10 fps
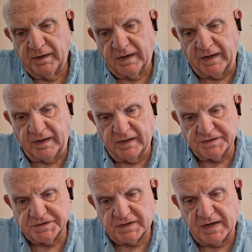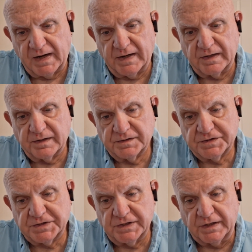And Hezekiah
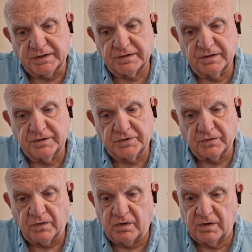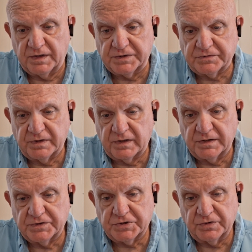sent to all Israel
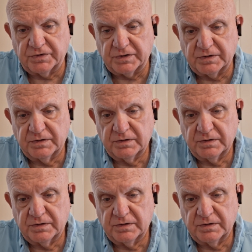and Judah,